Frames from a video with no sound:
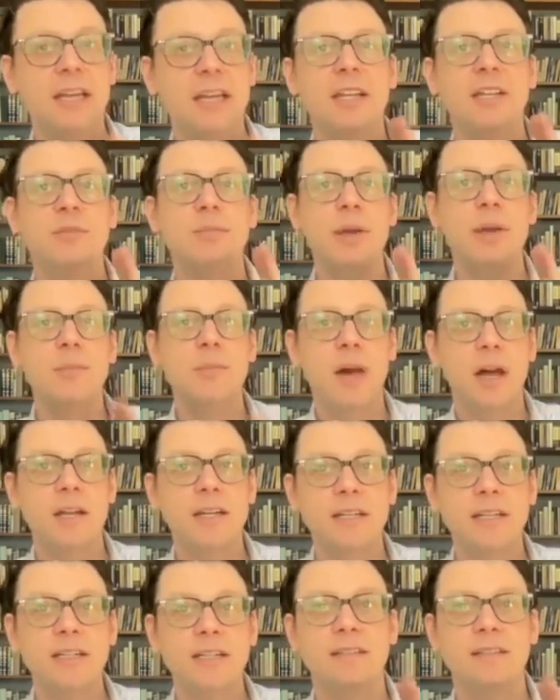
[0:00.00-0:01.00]
is
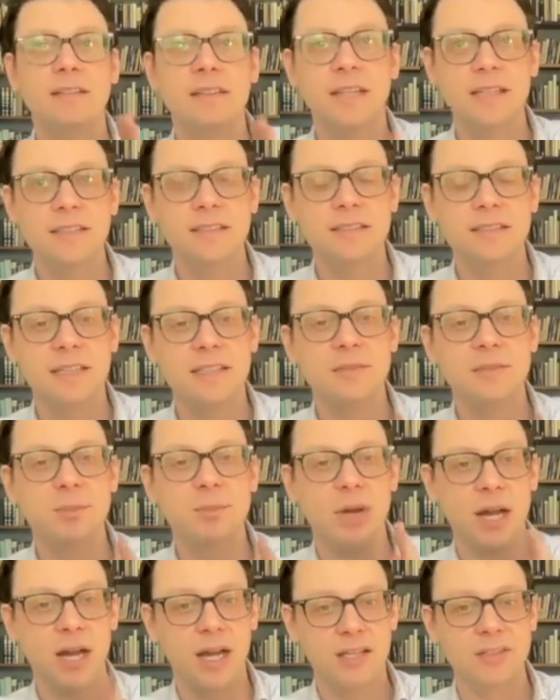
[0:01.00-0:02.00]
Maimonides thinks it's
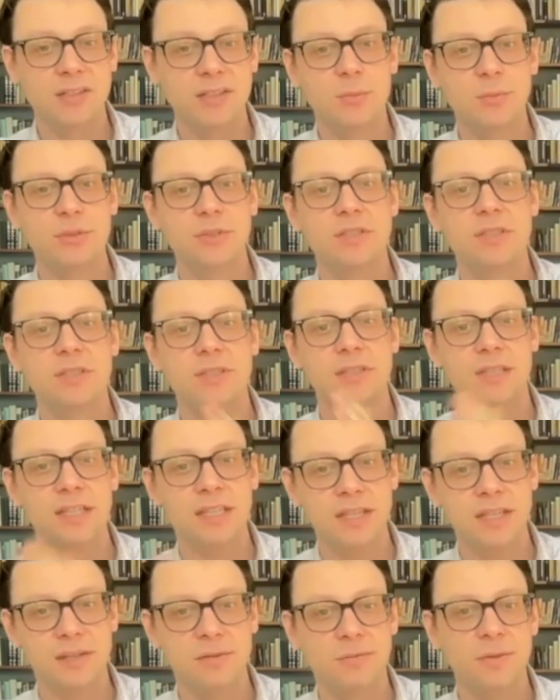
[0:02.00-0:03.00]
possible to
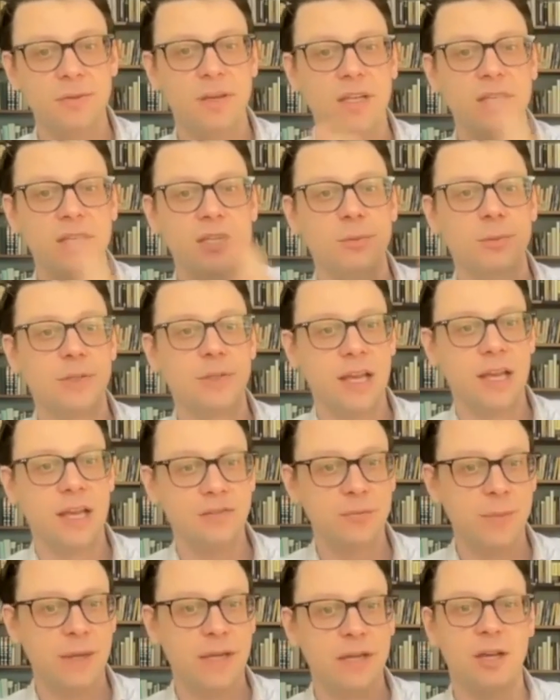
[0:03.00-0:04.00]
live a human
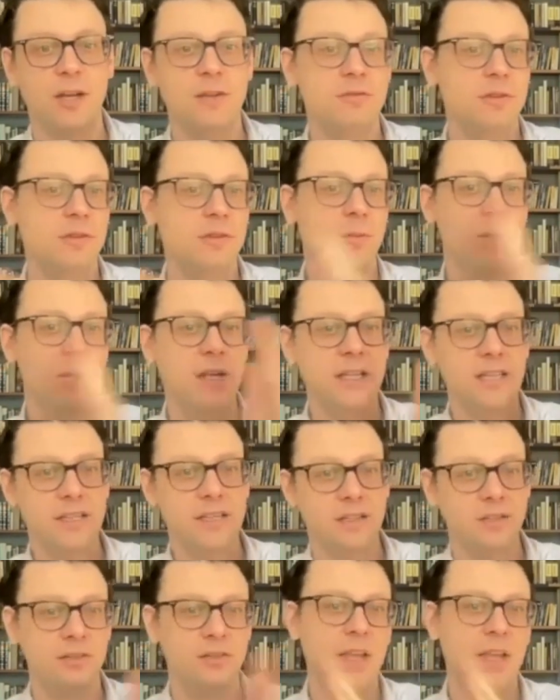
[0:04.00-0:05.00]
lifespan, 120
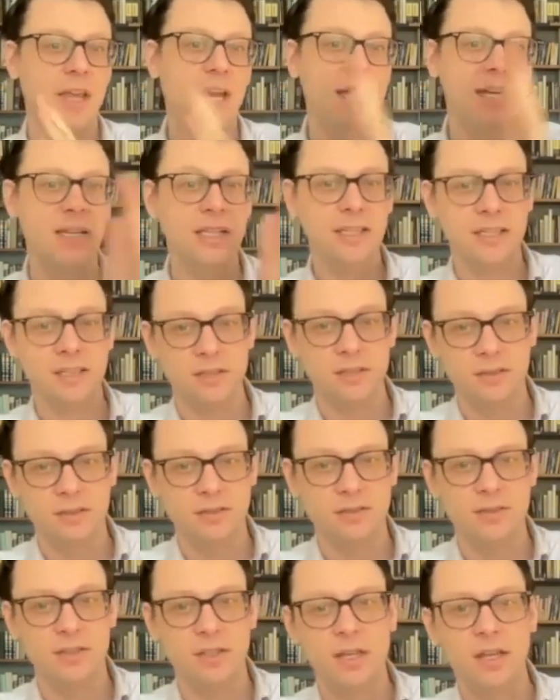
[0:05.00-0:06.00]
years, 80
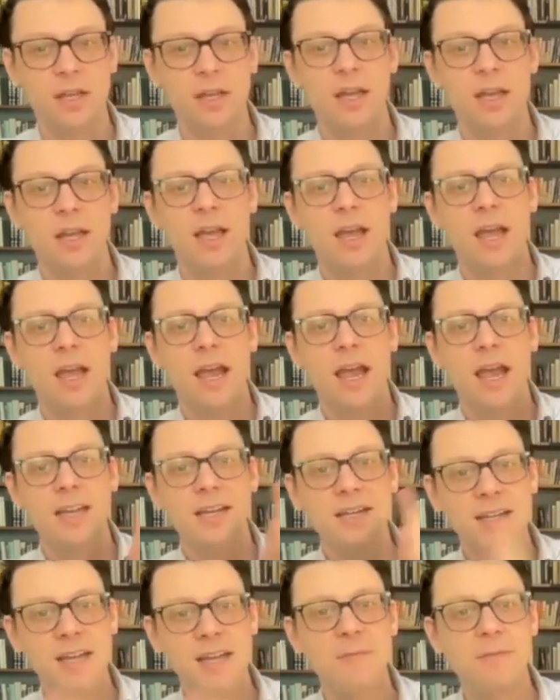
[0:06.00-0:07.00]
years,
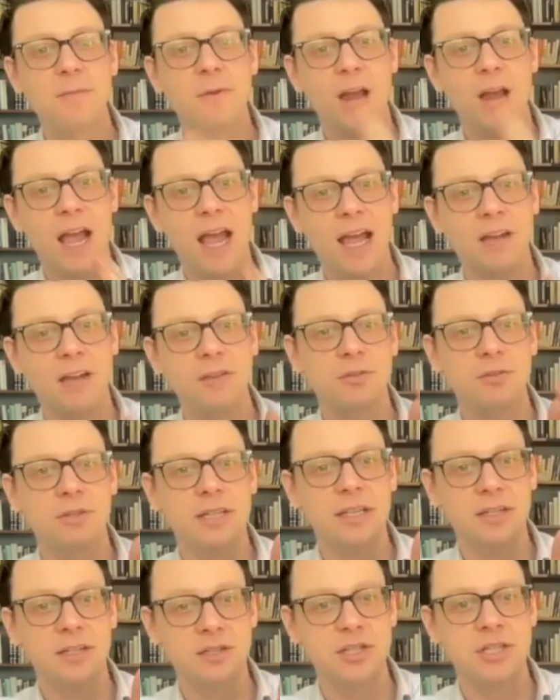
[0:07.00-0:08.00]
and never
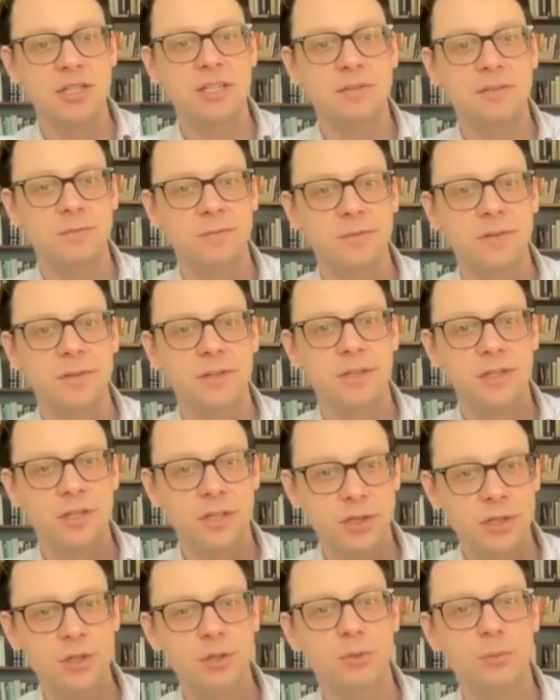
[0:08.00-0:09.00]
actually achieve
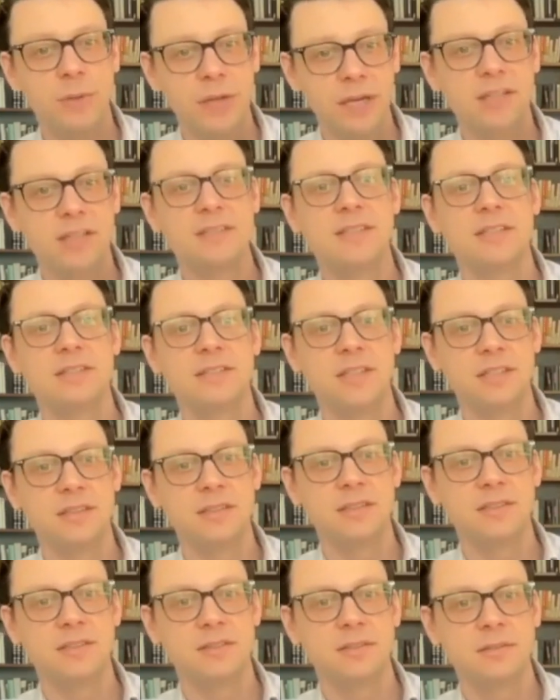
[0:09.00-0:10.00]
human
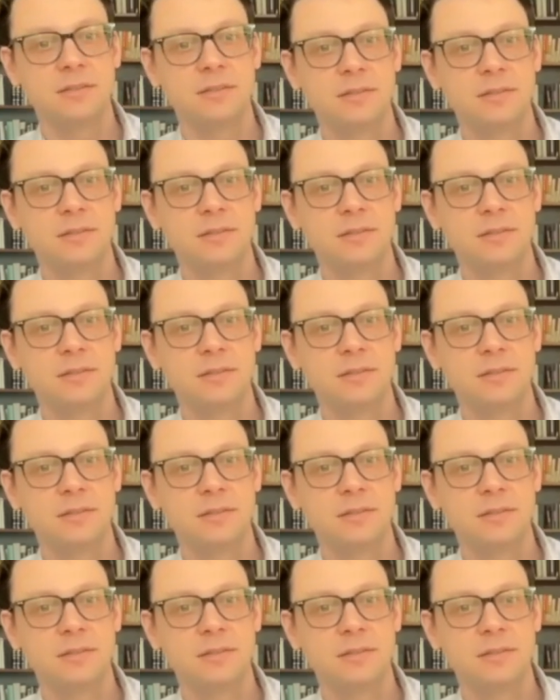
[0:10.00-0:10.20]
existence,